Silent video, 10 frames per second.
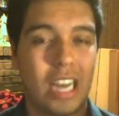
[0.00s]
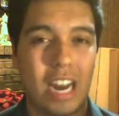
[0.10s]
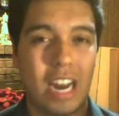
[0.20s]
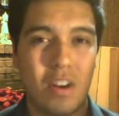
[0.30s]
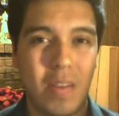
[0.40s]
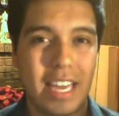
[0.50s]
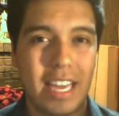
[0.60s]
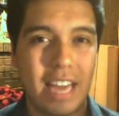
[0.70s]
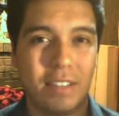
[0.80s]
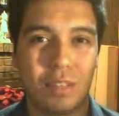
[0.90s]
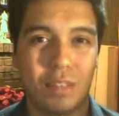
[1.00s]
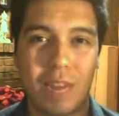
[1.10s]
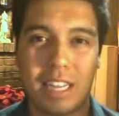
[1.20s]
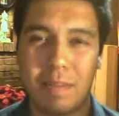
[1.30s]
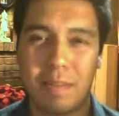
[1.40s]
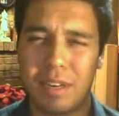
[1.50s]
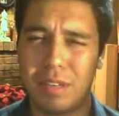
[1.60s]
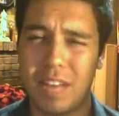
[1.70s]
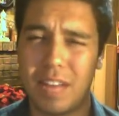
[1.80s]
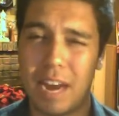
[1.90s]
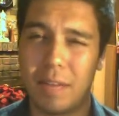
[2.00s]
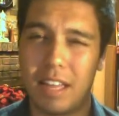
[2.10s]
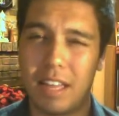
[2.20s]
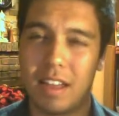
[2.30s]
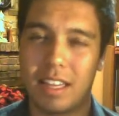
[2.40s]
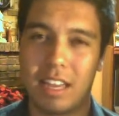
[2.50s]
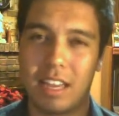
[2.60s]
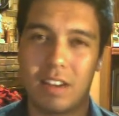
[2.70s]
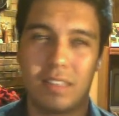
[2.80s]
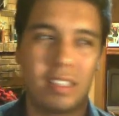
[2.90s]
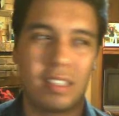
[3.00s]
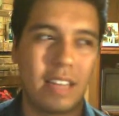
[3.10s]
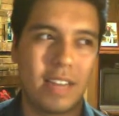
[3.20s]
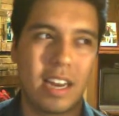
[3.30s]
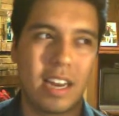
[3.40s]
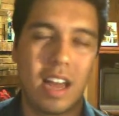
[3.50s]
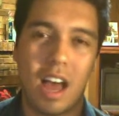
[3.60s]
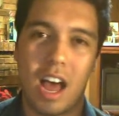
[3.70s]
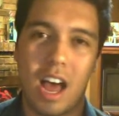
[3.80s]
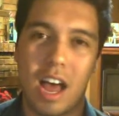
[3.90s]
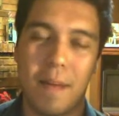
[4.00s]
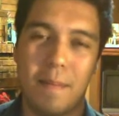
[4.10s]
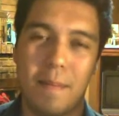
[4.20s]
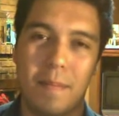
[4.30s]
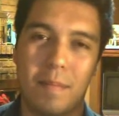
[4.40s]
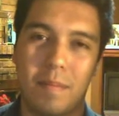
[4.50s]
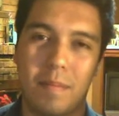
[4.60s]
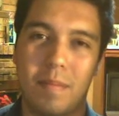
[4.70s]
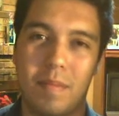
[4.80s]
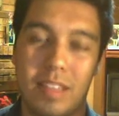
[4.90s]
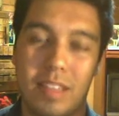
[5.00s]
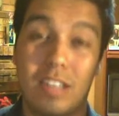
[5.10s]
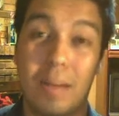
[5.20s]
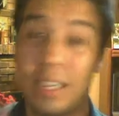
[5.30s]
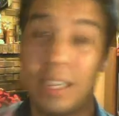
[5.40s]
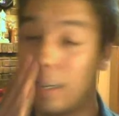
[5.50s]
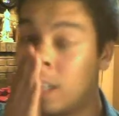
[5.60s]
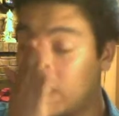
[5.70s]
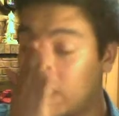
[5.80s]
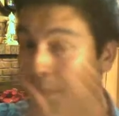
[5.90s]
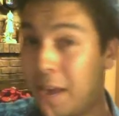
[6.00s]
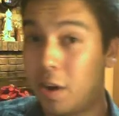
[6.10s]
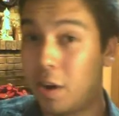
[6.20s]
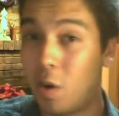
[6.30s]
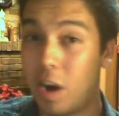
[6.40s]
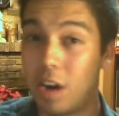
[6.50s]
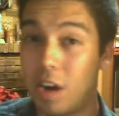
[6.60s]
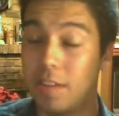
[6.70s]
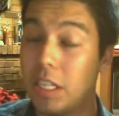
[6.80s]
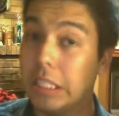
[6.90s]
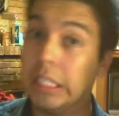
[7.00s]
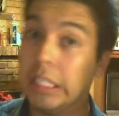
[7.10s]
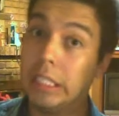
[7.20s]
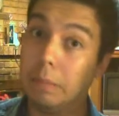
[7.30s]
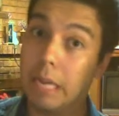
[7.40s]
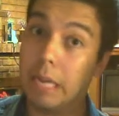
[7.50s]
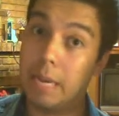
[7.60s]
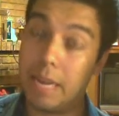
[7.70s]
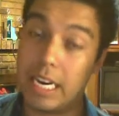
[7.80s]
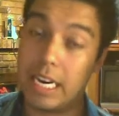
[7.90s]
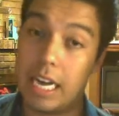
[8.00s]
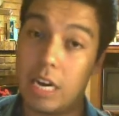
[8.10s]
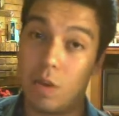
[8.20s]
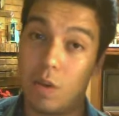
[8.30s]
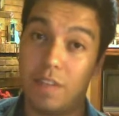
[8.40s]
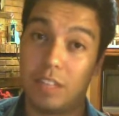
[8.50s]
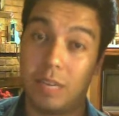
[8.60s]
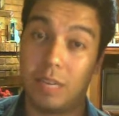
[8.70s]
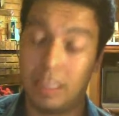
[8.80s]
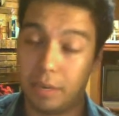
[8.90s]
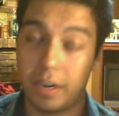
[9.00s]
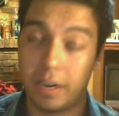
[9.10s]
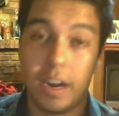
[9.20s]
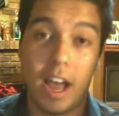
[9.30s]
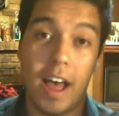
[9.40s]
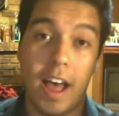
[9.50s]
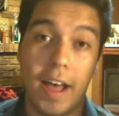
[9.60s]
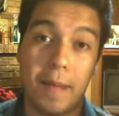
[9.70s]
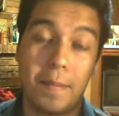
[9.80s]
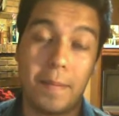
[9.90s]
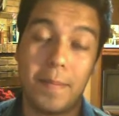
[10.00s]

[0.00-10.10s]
And I don't know why they gave it to Ray Leeper to do that. I really thought that they could have given the top 10 girls a better choreographer. My opinion. No offense, Ray Leeper. How